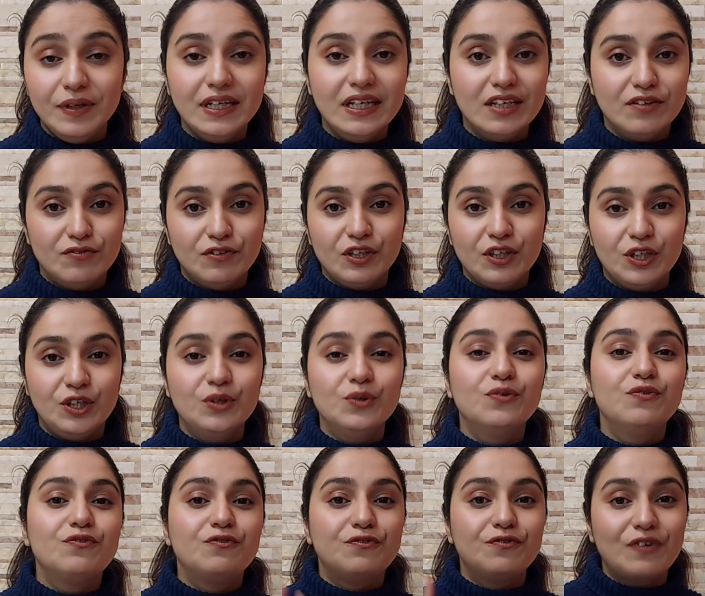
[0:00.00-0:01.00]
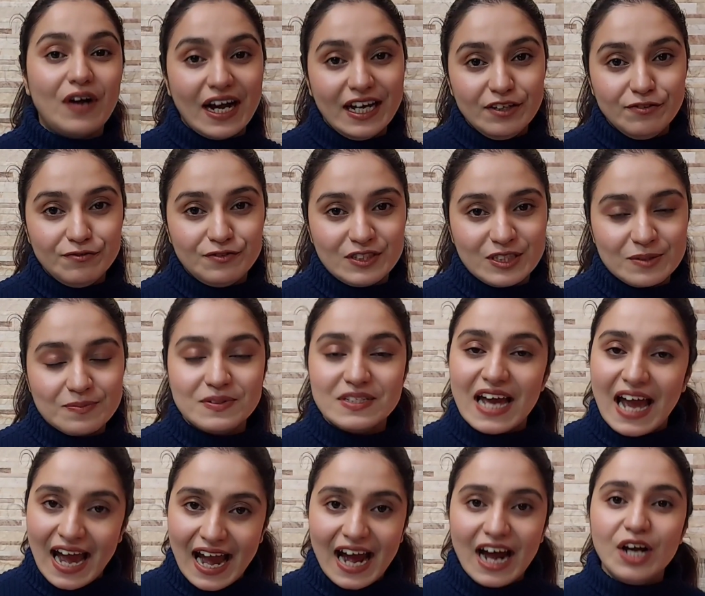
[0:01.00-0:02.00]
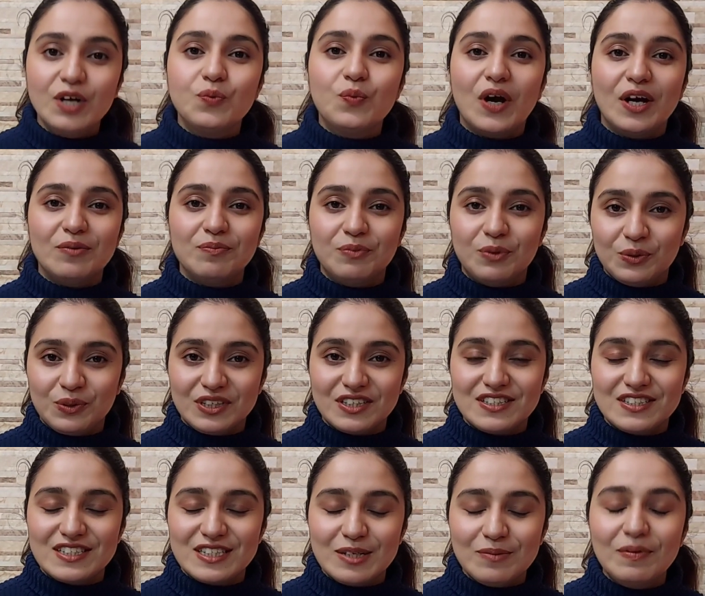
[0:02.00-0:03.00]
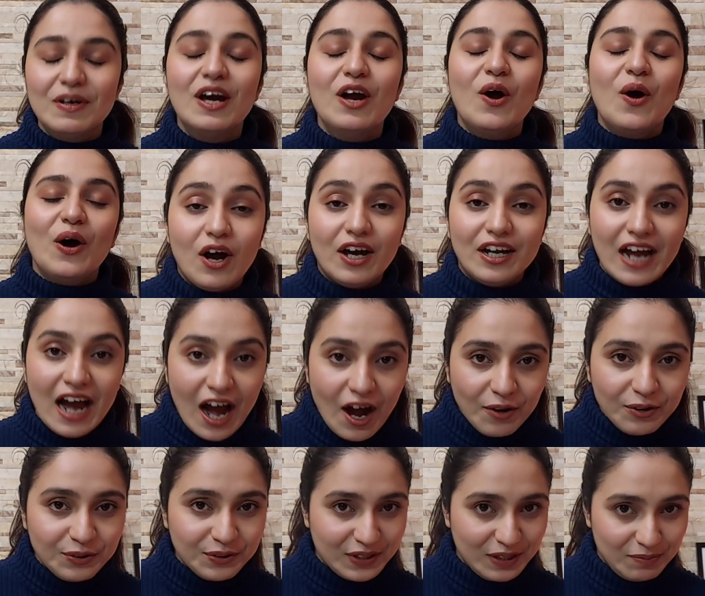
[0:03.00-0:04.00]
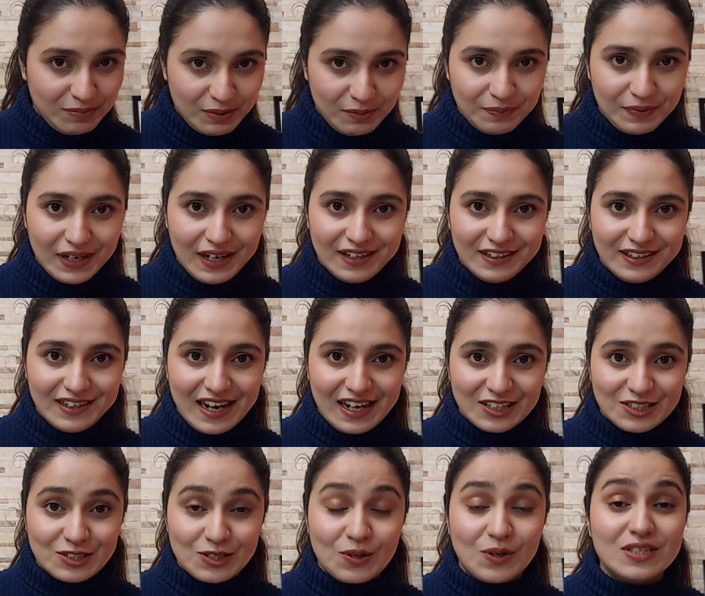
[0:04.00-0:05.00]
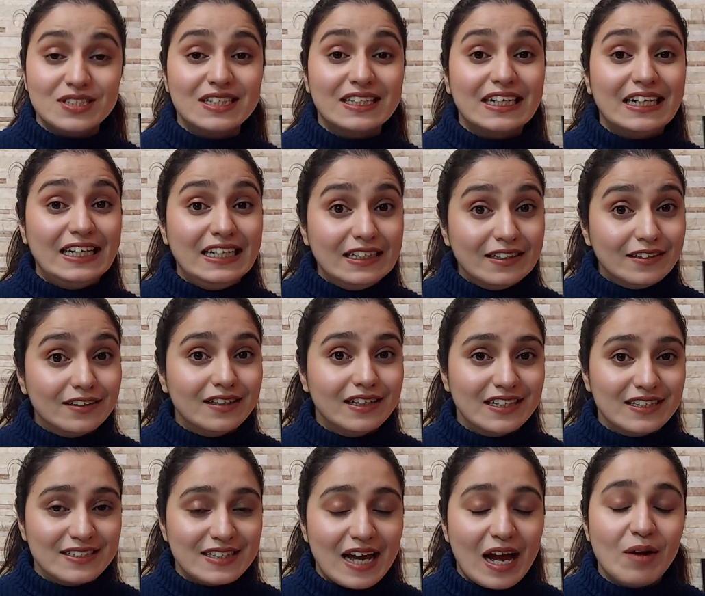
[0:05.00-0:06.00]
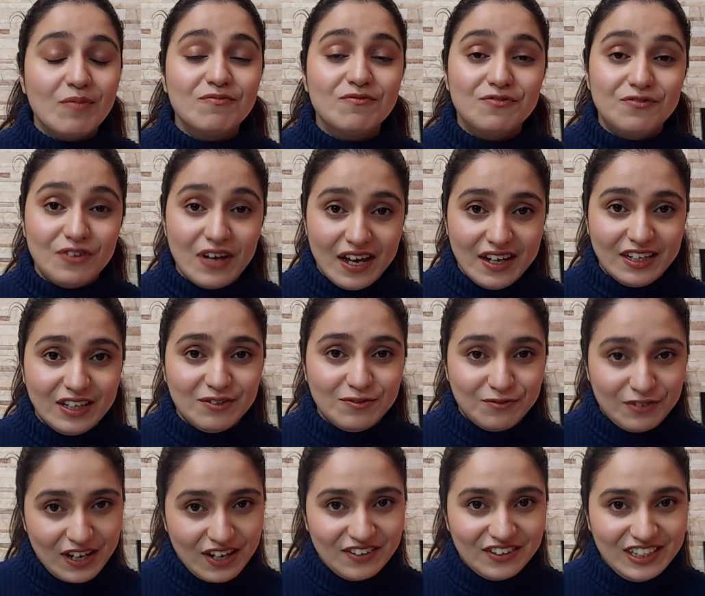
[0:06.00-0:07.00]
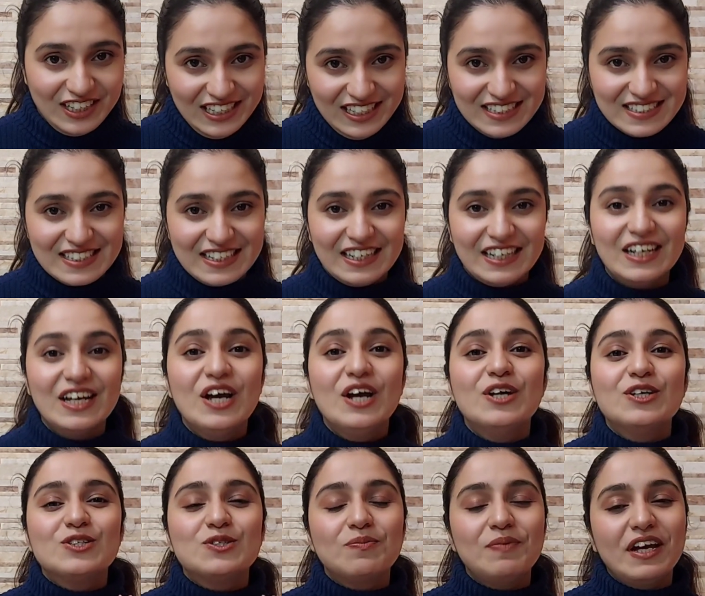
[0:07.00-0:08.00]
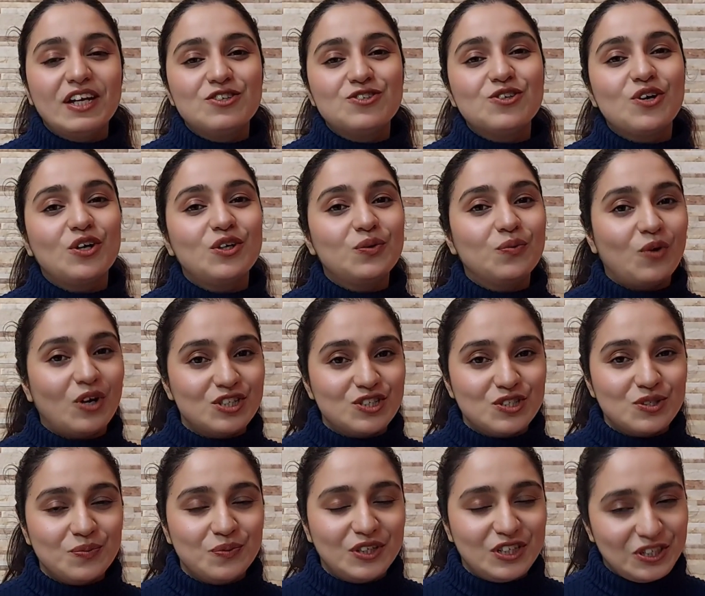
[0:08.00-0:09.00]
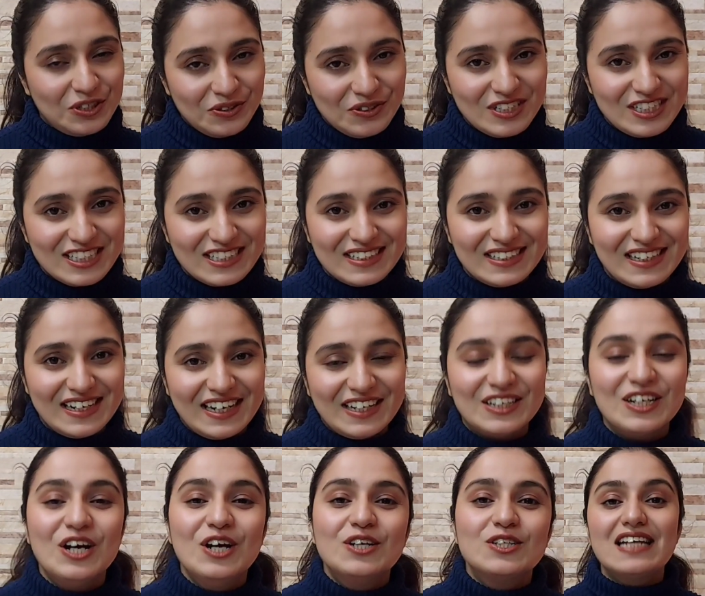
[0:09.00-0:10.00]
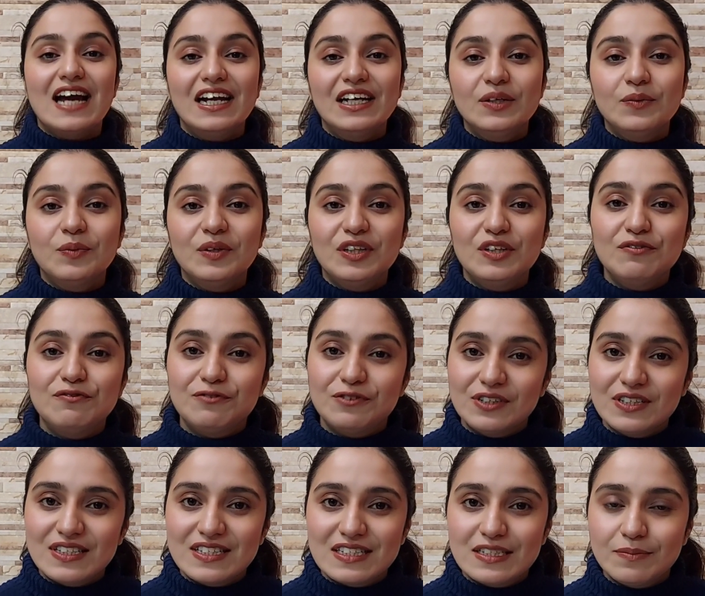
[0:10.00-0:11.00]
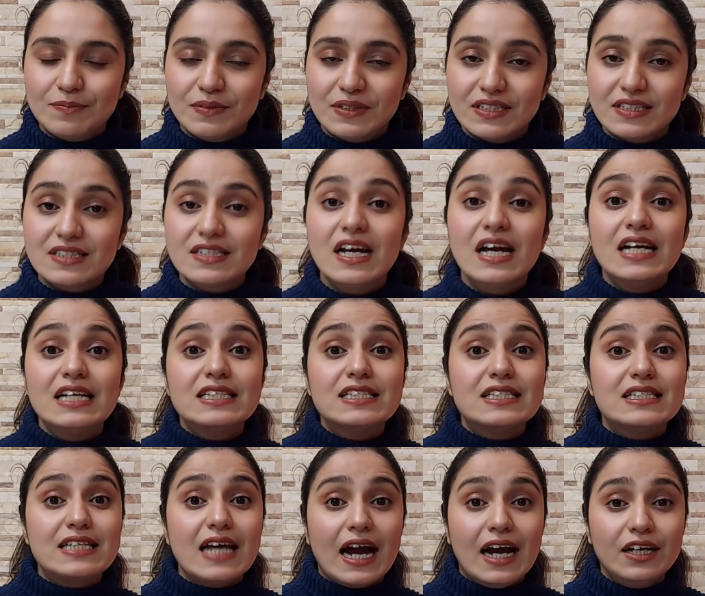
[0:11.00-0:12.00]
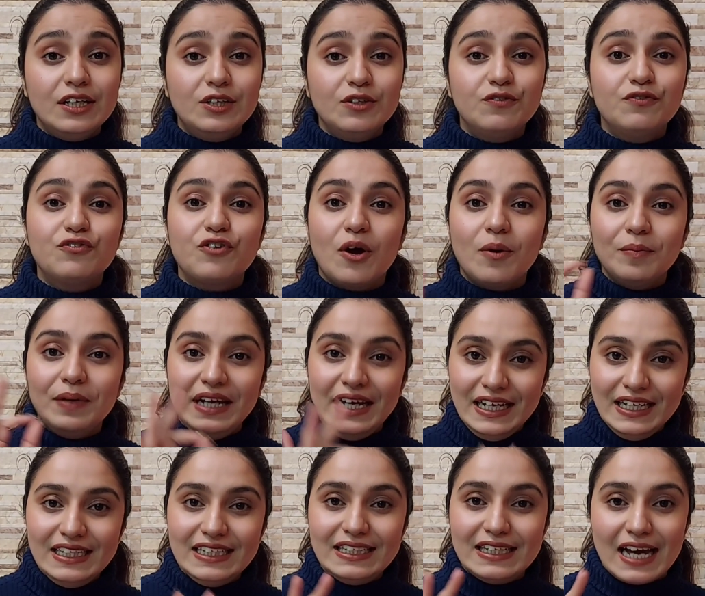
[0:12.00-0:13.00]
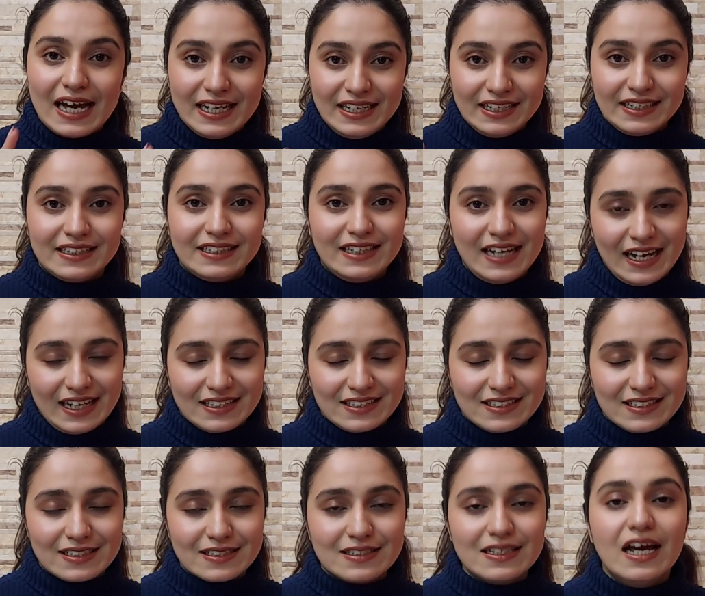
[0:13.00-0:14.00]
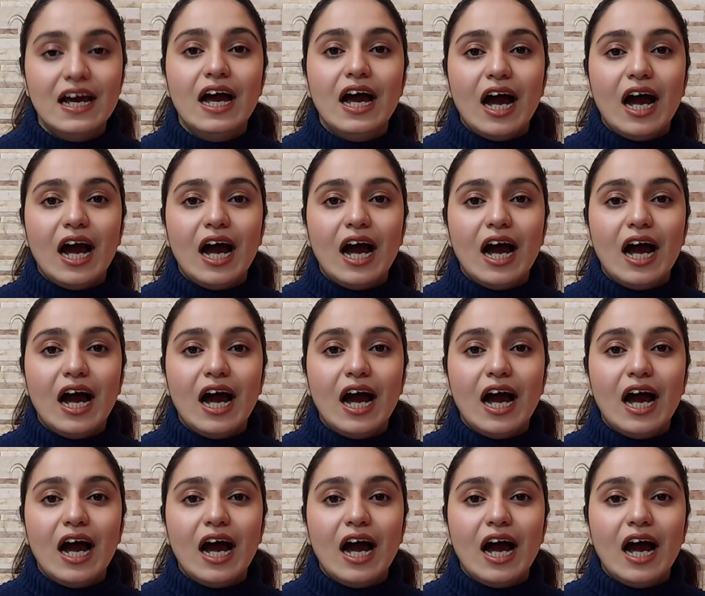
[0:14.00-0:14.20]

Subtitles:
be giving you 5 tips and one bonus tip on how you can prepare tax laws and clear the exam very easily. So make sure you watch the video till the end. Starting with the first tip is start from indirect taxes.